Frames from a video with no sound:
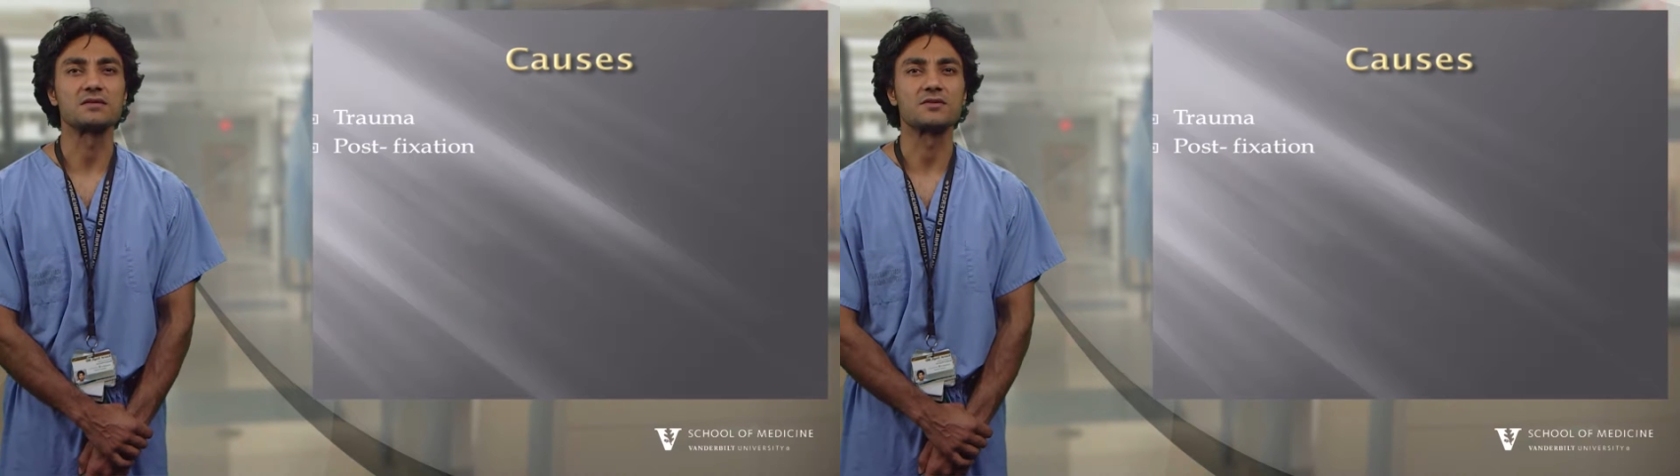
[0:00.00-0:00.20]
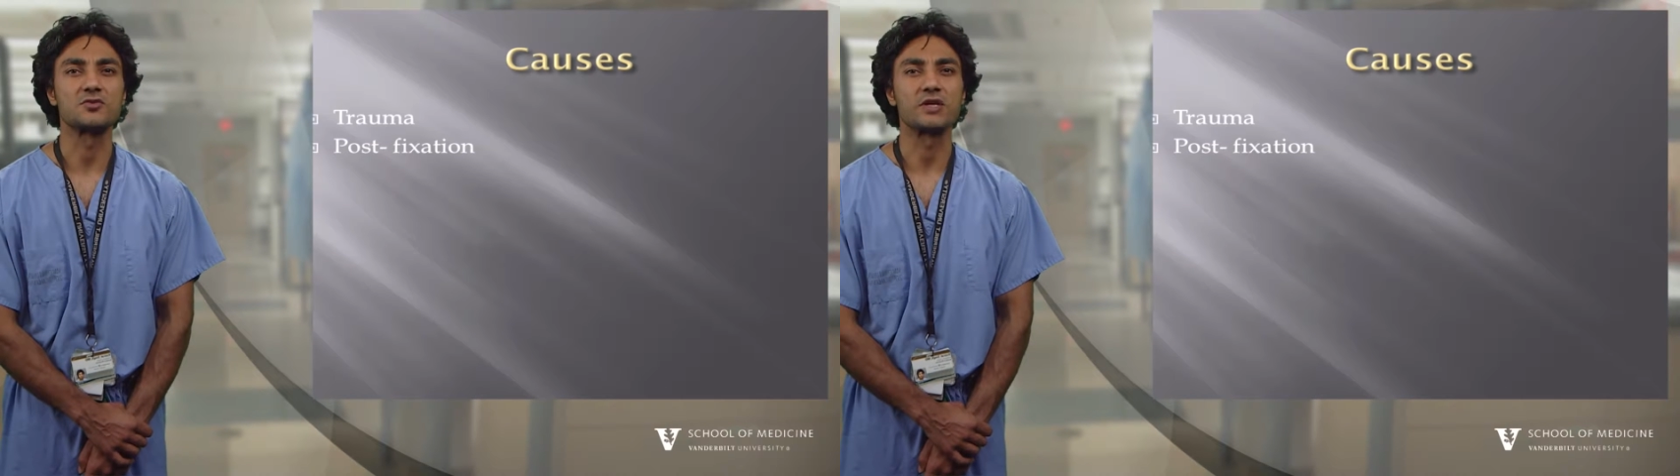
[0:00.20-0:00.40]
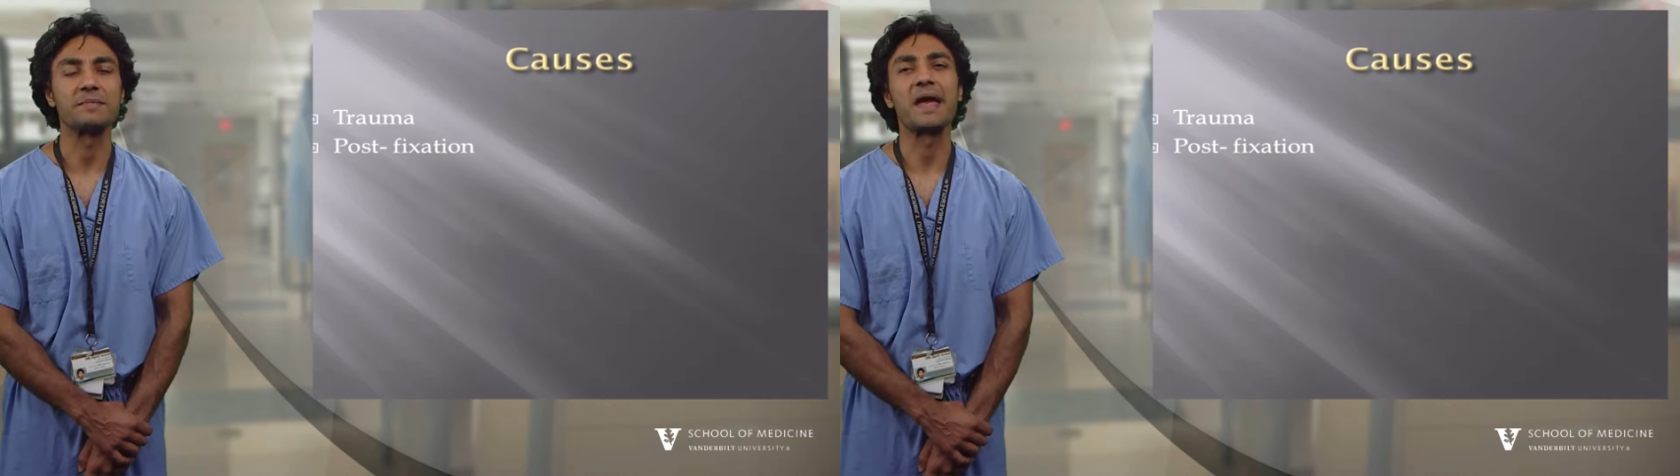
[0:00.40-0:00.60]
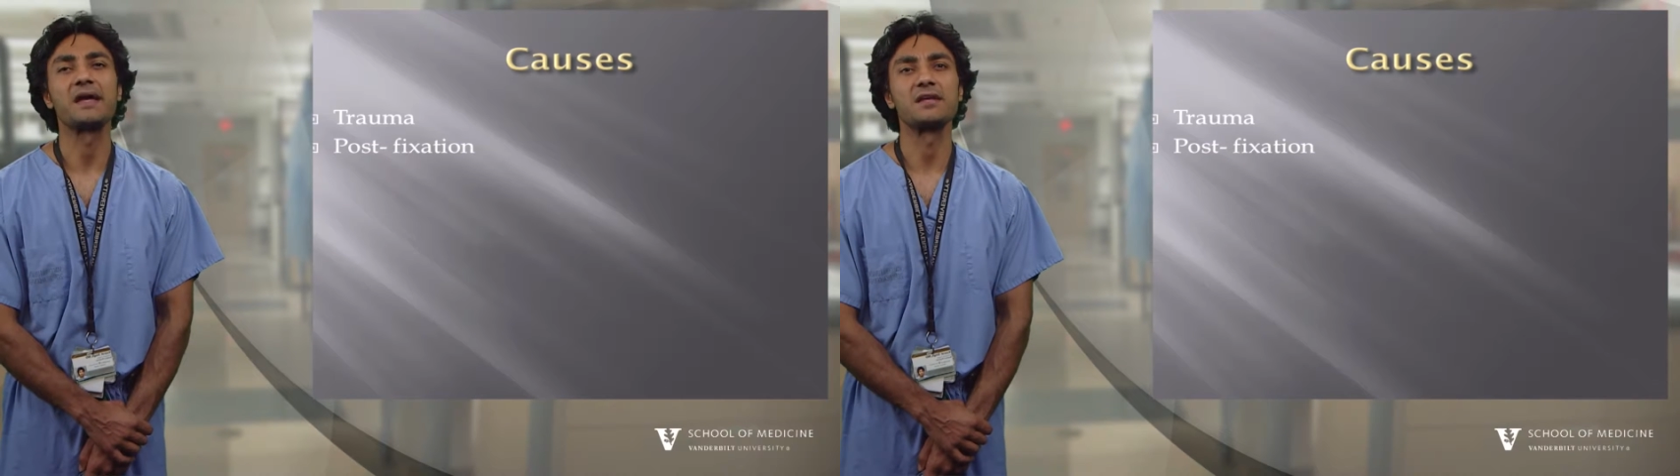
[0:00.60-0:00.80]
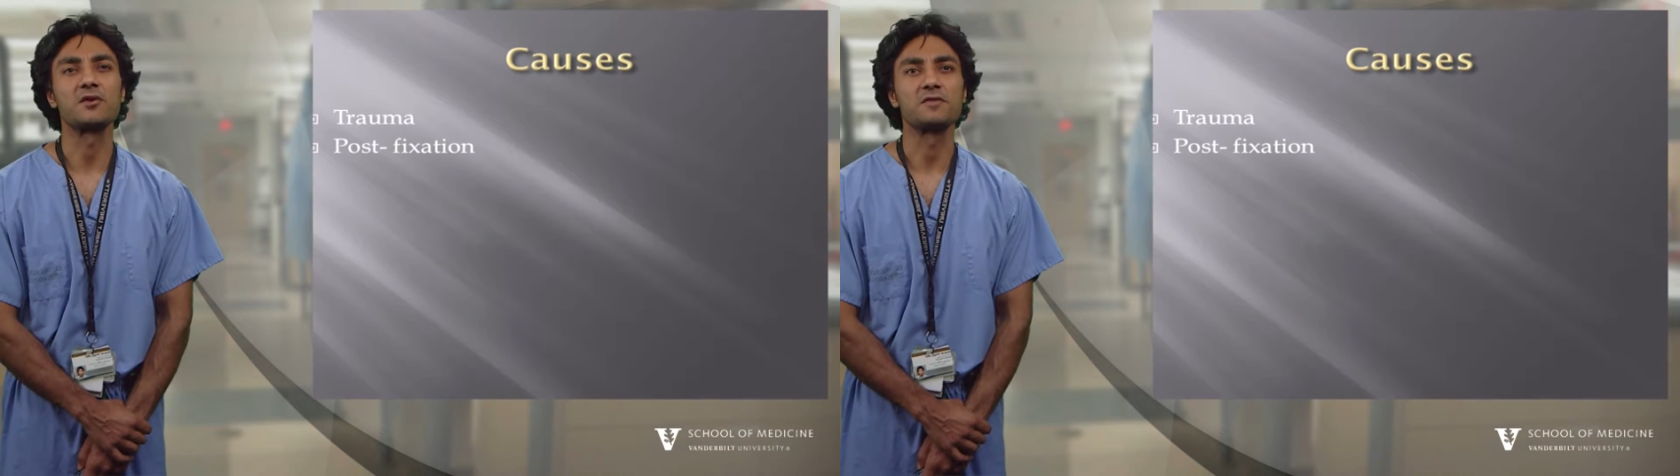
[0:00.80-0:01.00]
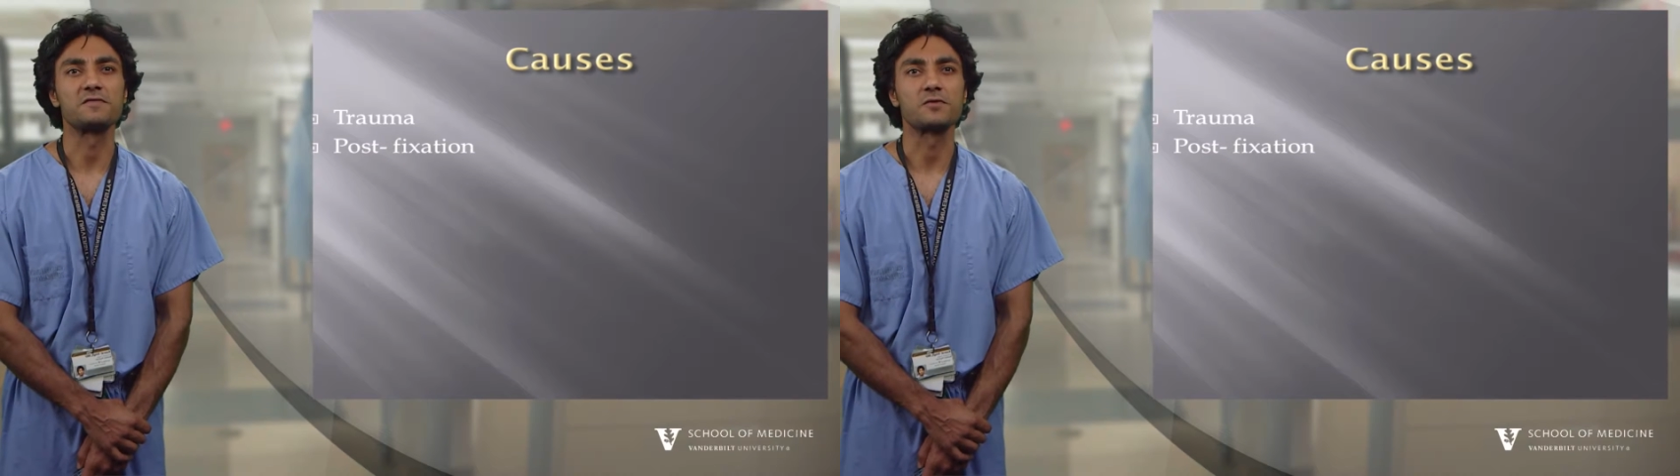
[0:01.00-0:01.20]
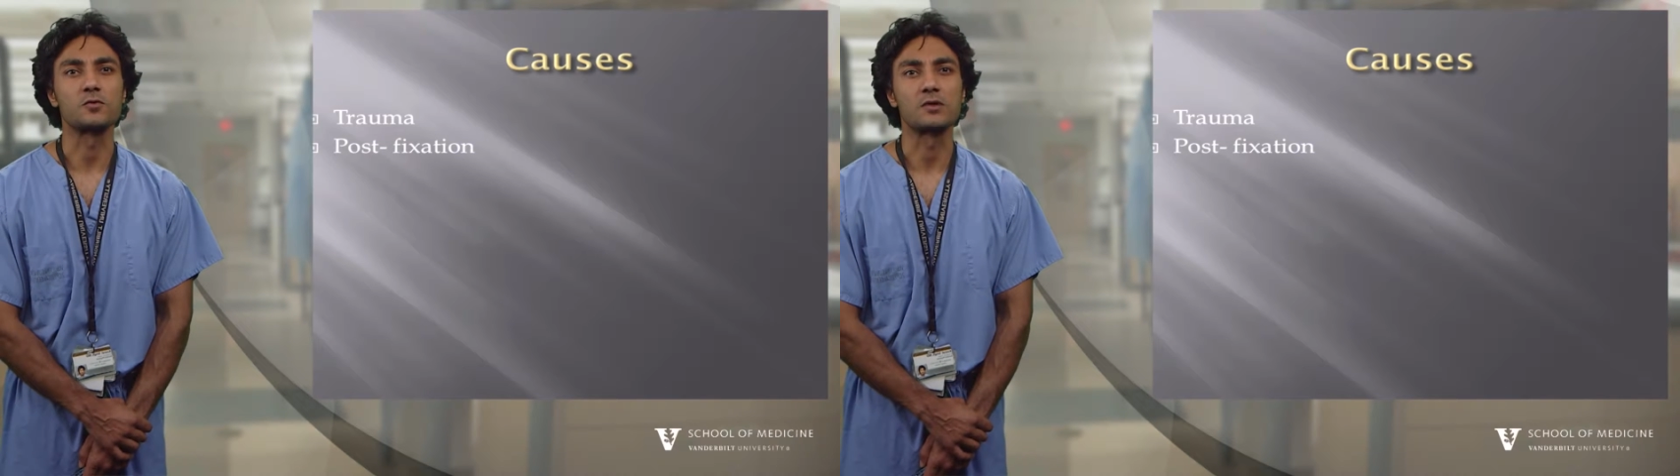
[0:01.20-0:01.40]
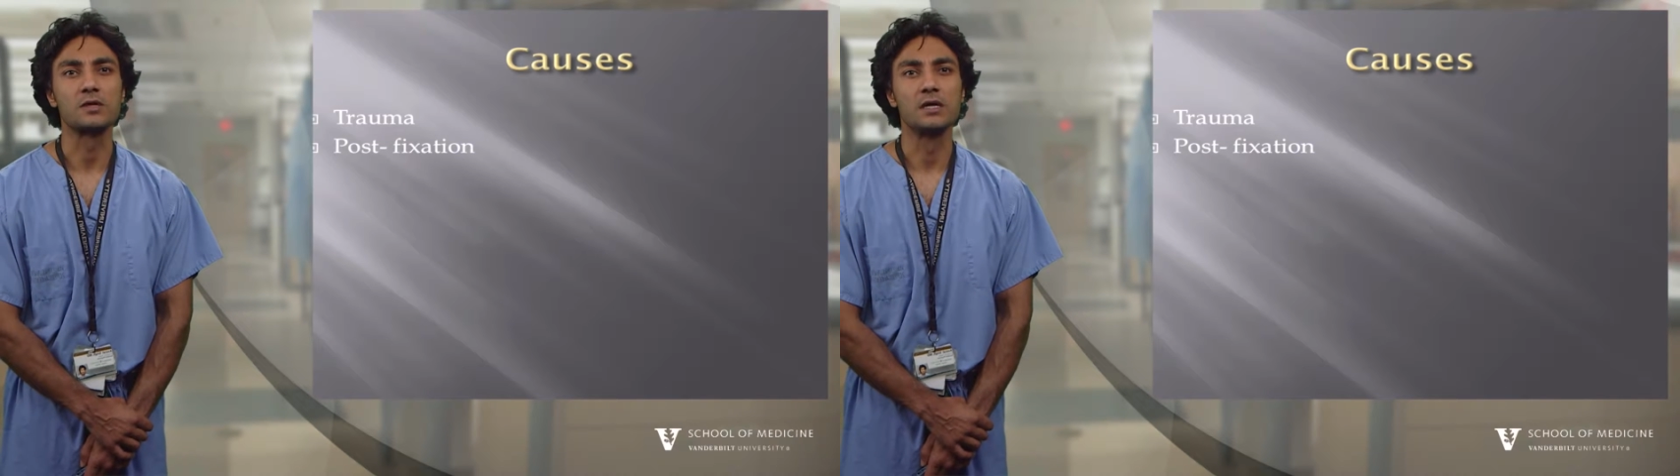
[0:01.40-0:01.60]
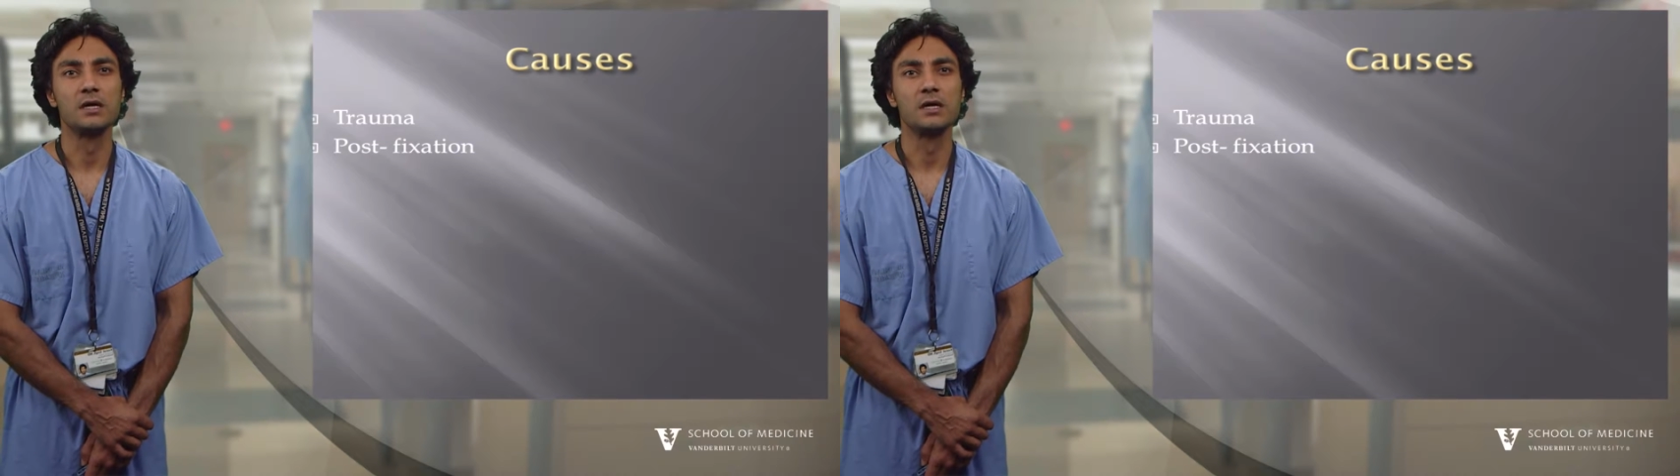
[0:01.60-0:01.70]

extreme agony on the floor.